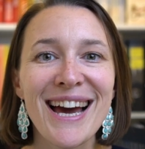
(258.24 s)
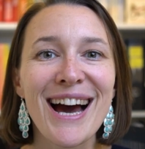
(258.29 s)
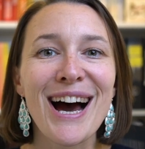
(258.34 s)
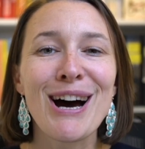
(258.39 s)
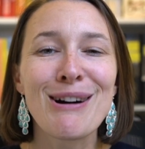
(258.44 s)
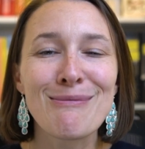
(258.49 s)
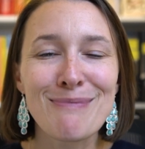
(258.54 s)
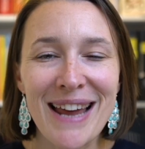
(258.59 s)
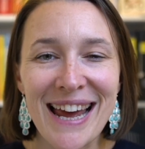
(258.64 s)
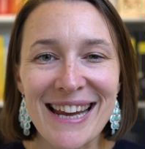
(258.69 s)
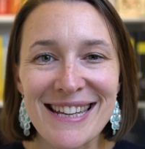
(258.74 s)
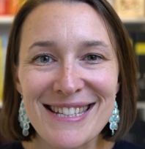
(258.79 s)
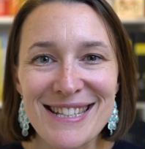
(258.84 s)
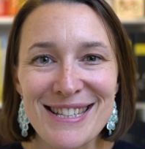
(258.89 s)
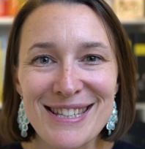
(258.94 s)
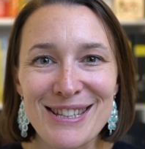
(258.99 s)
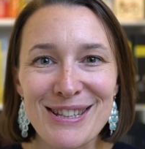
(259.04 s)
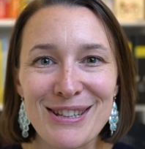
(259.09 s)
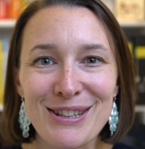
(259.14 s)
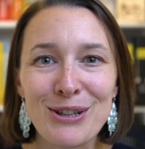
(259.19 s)
Up
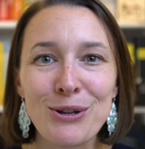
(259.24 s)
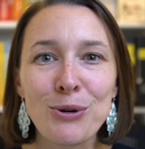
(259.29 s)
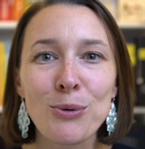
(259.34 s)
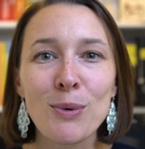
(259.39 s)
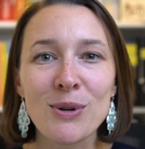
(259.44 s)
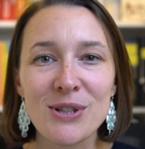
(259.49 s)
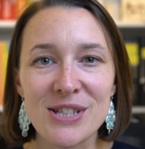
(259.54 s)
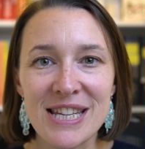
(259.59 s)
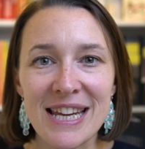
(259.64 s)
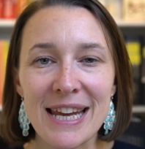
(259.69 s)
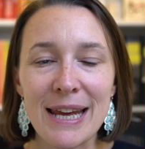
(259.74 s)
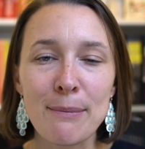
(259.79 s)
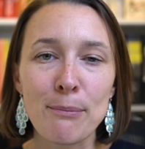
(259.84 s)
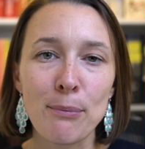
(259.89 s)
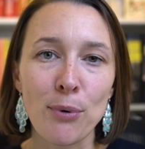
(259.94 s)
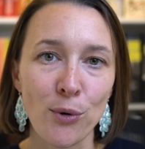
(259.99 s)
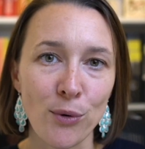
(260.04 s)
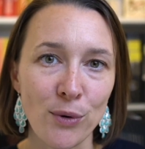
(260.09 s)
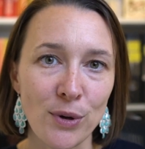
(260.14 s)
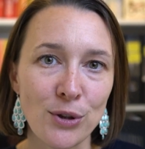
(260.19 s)
next, you'll want to
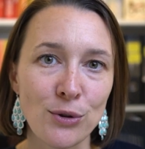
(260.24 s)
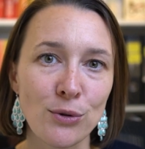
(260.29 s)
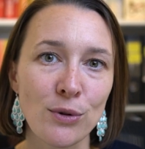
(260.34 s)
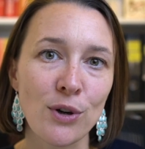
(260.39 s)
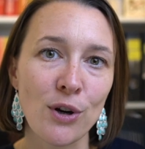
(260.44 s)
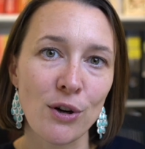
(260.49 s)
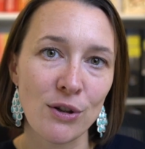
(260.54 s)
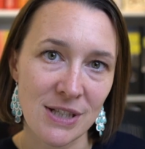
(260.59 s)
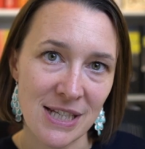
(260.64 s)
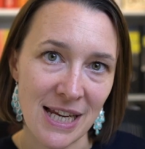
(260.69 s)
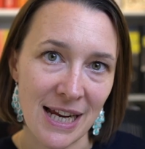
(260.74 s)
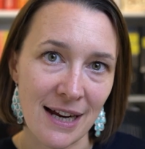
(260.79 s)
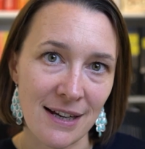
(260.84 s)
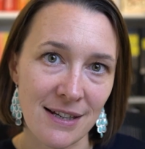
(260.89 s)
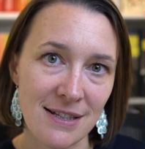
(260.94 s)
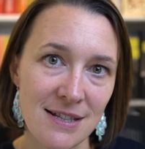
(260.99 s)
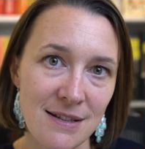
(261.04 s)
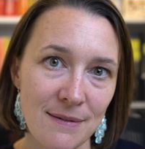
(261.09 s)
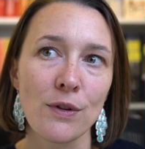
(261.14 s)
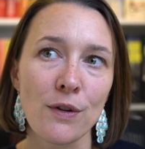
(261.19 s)
import your contacts.